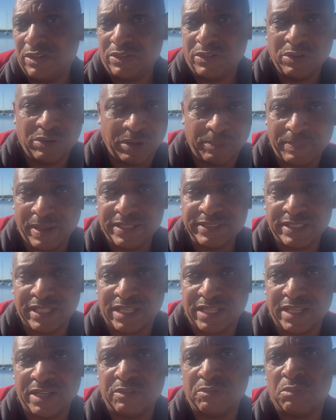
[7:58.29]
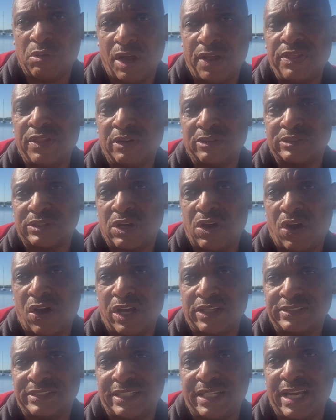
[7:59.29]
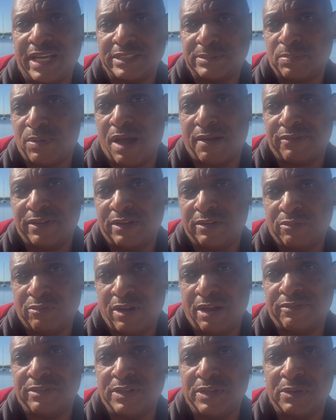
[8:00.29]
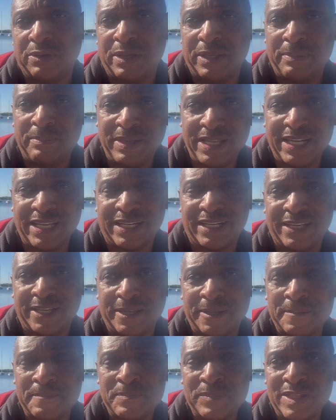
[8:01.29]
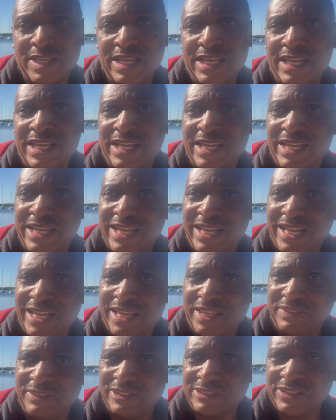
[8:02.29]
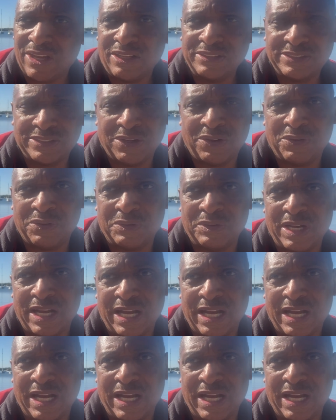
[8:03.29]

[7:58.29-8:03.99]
you could basically run those costs against profit and revenue immediately. There's also